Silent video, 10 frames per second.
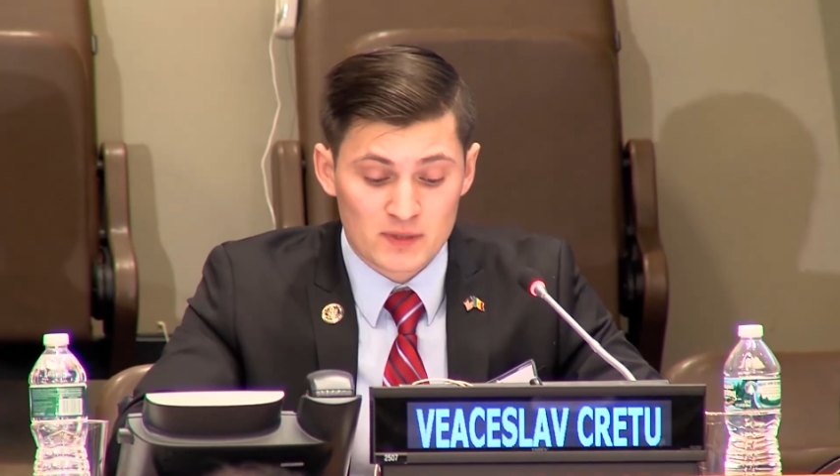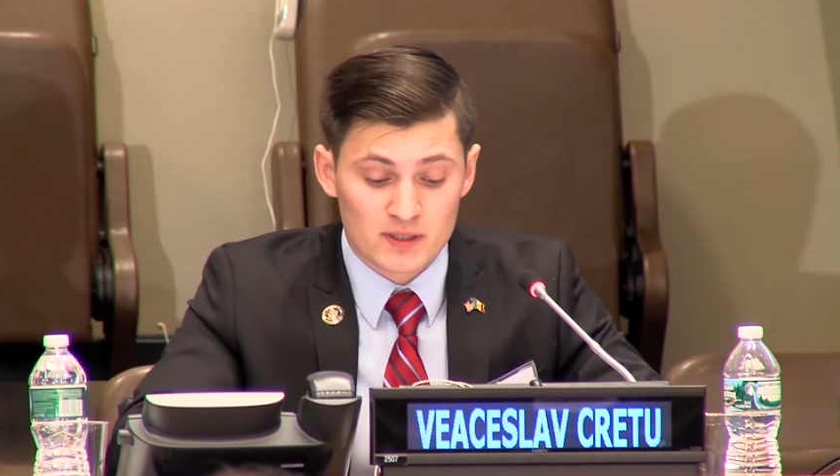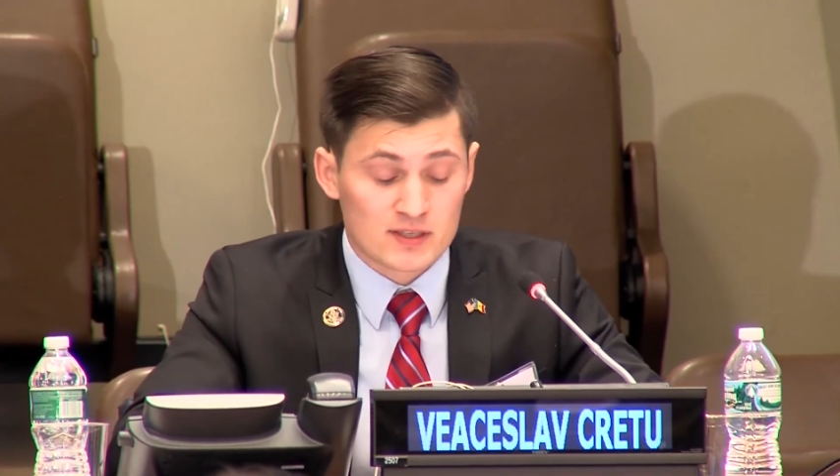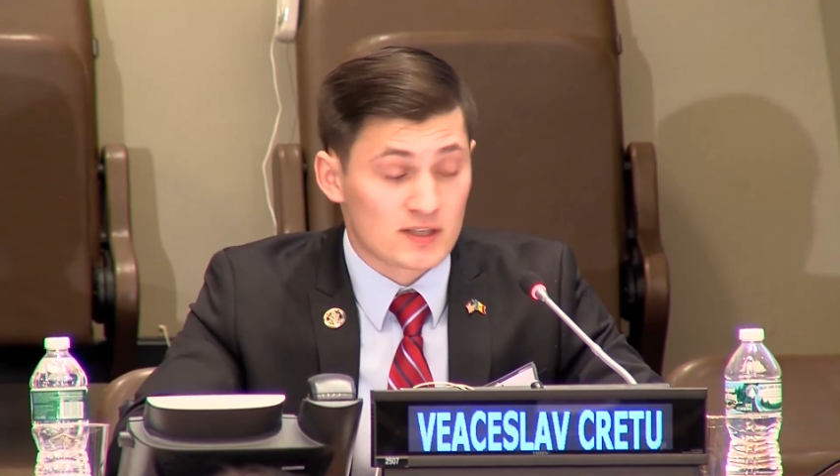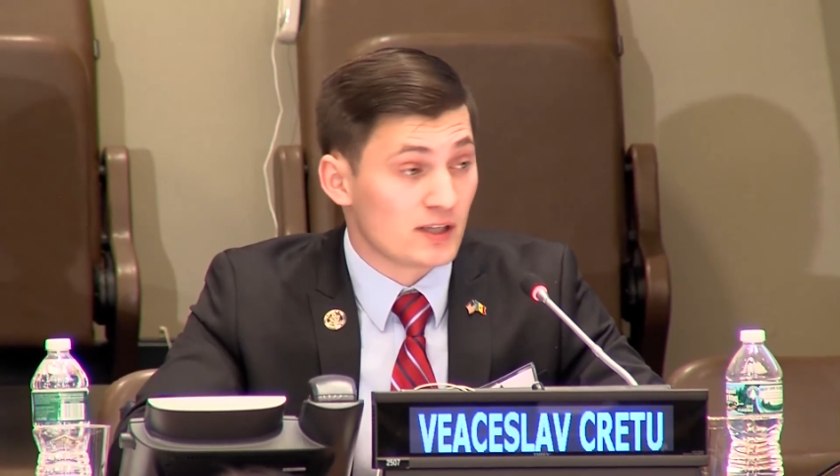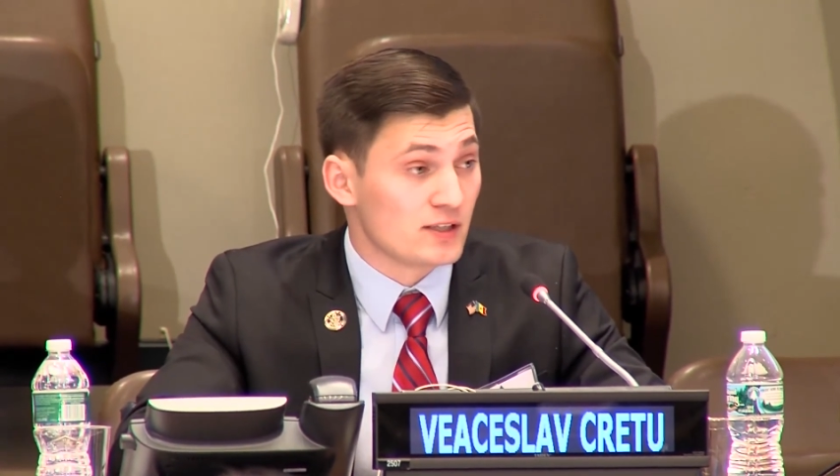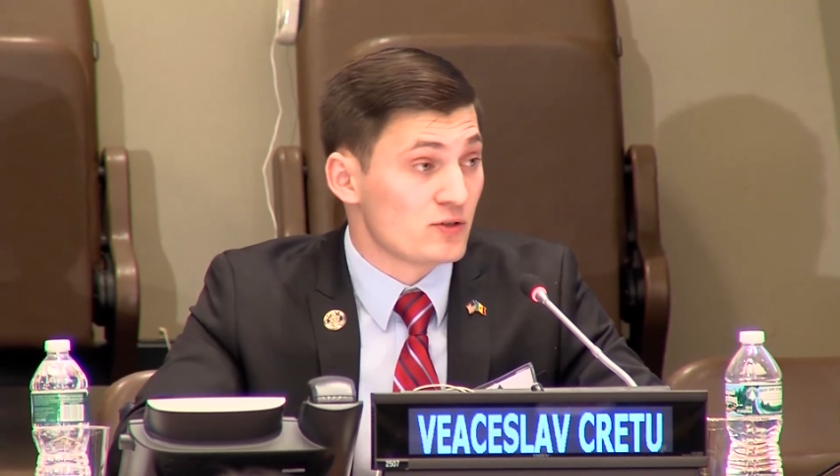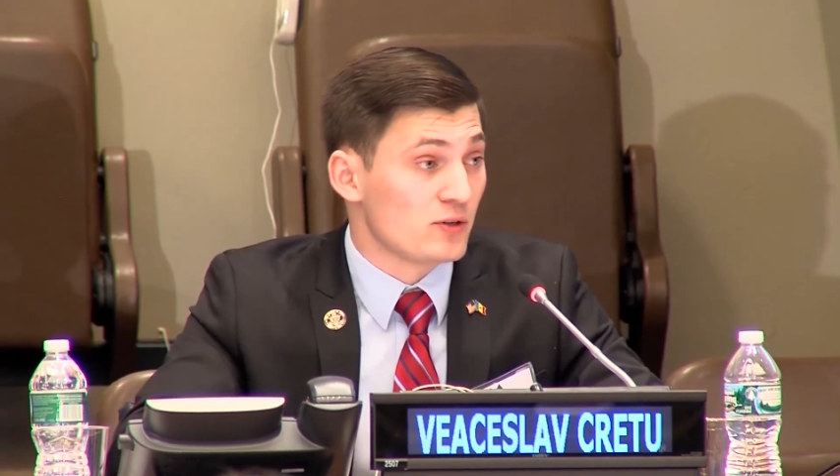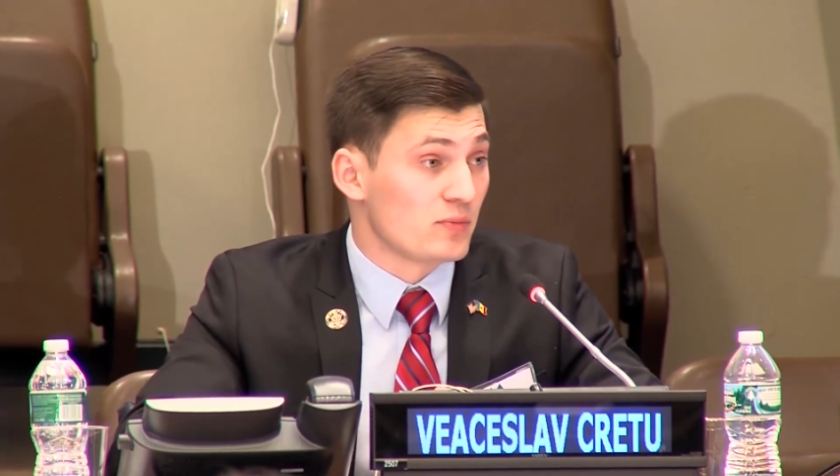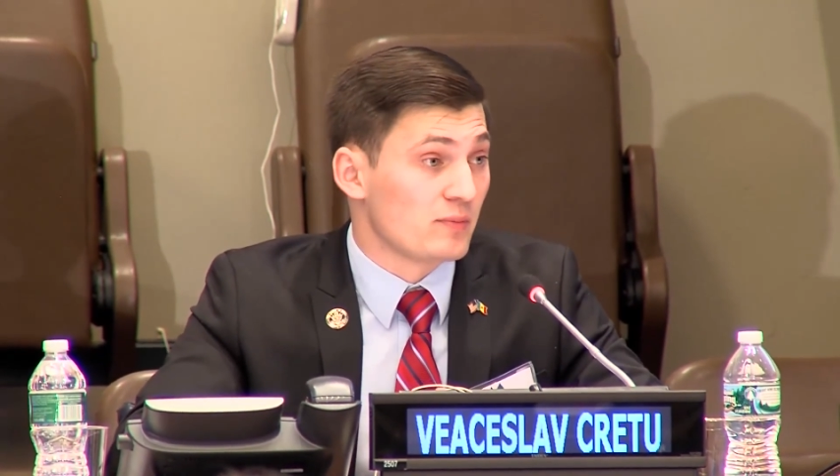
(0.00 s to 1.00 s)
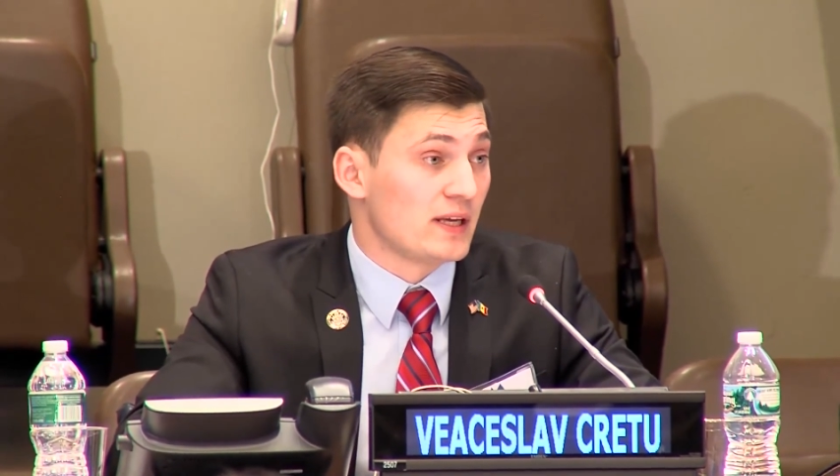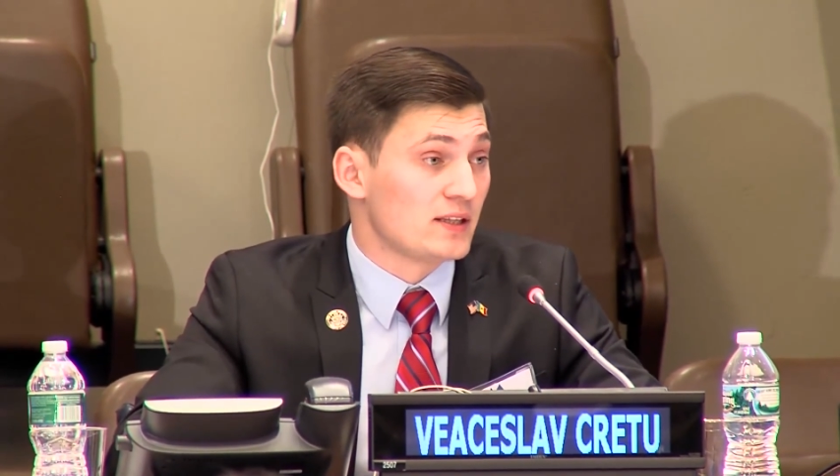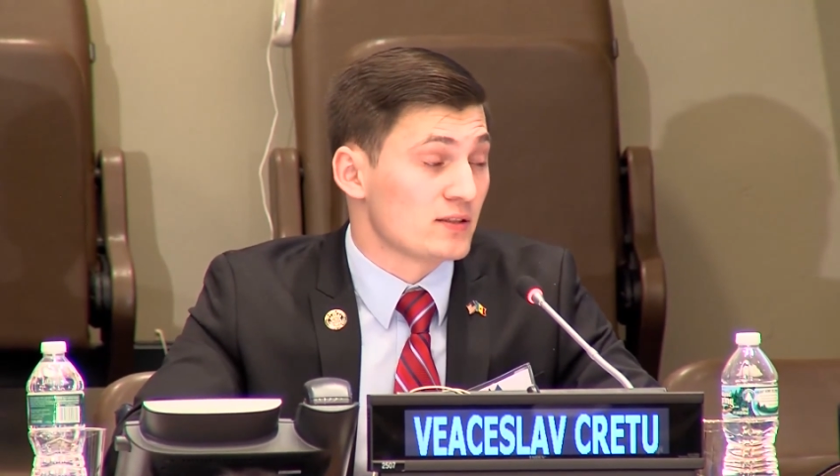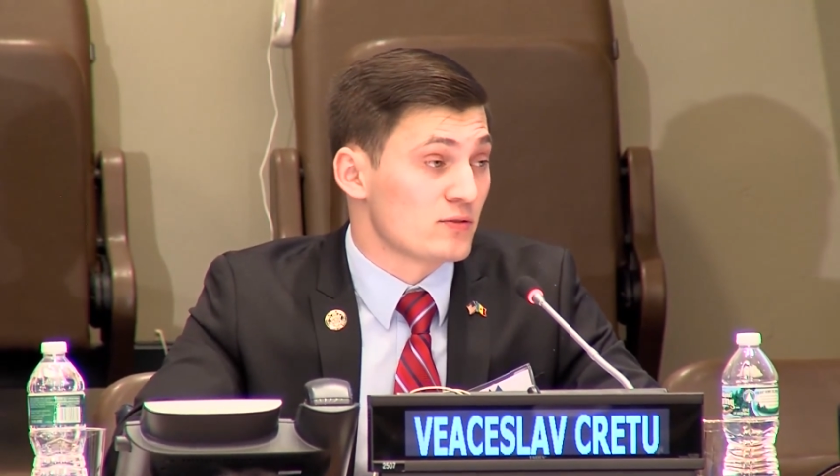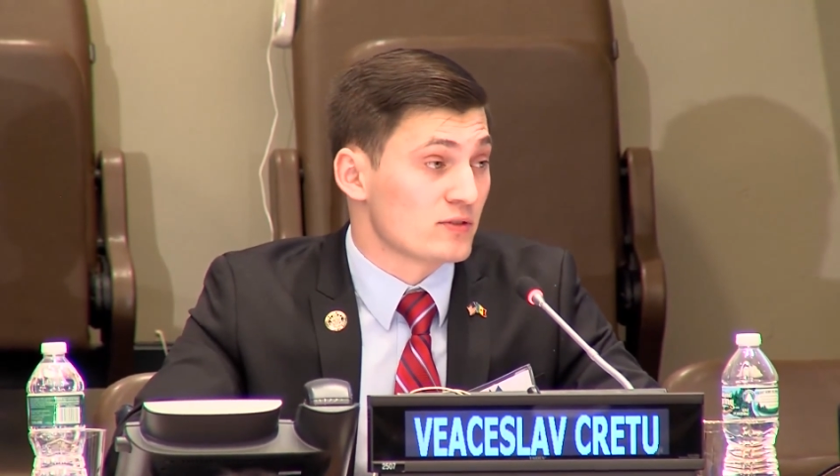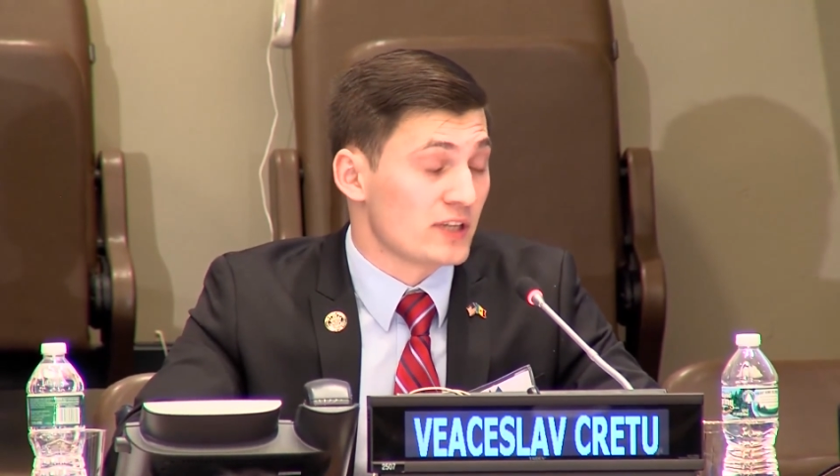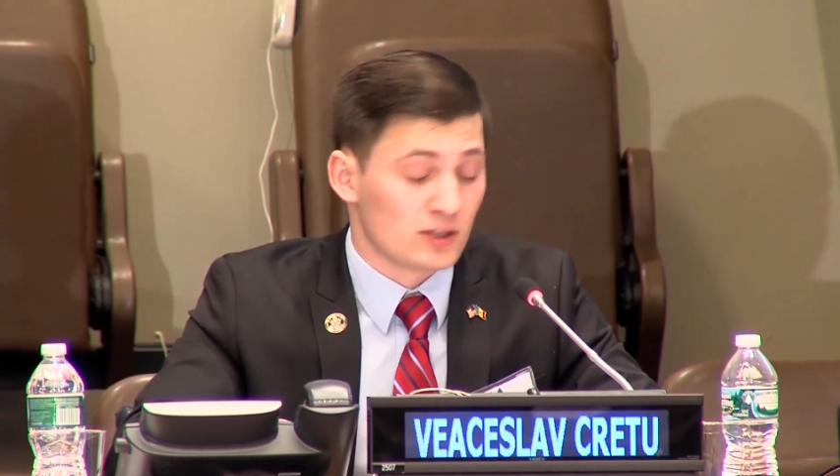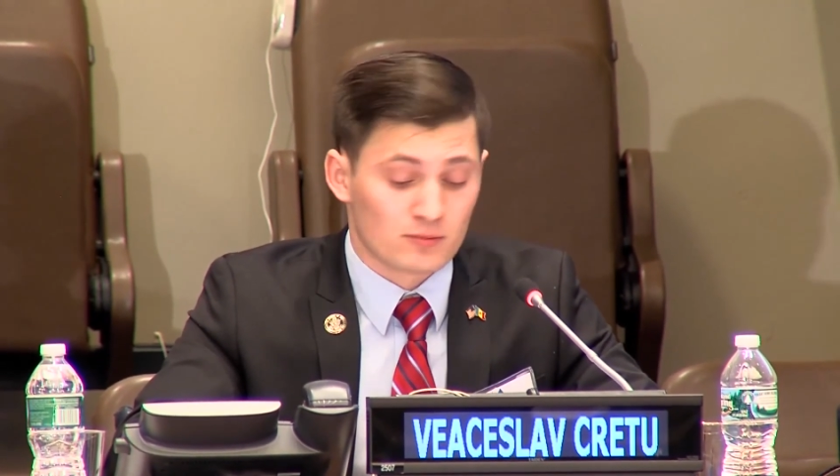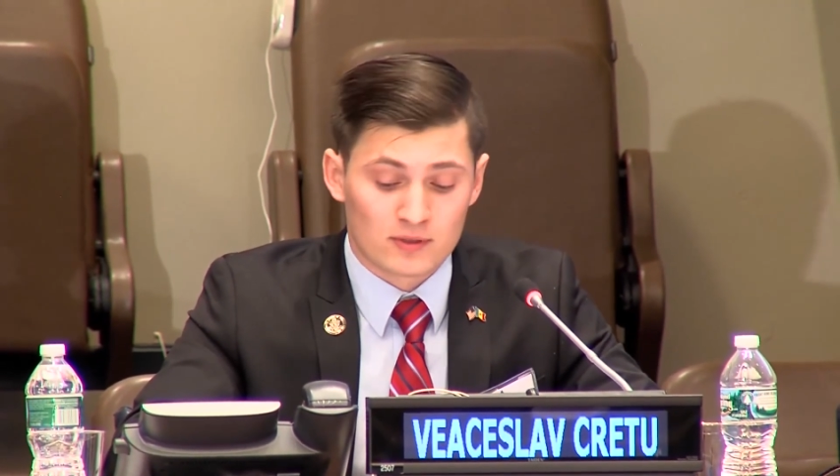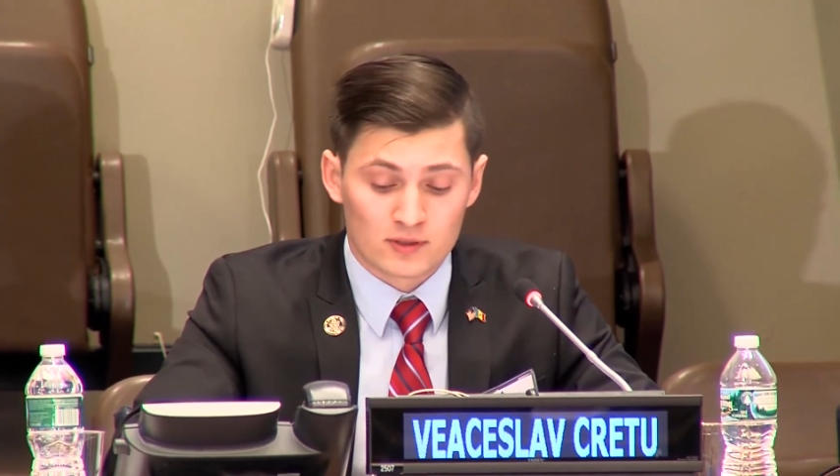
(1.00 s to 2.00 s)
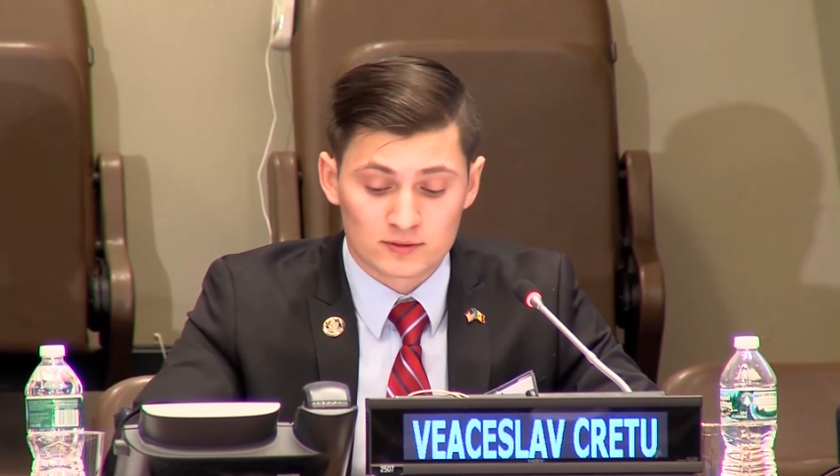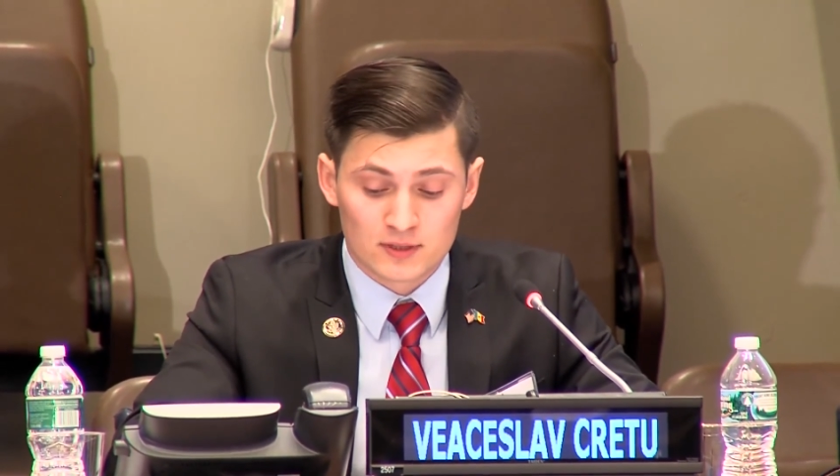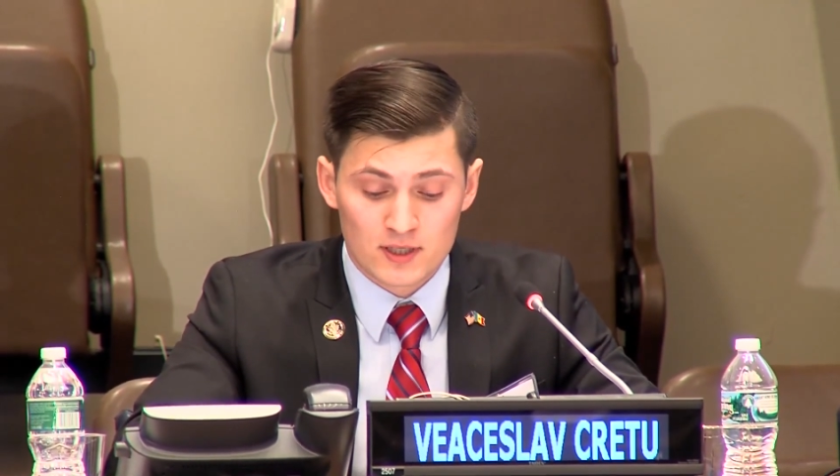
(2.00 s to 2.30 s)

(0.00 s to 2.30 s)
designed to implement a sustainable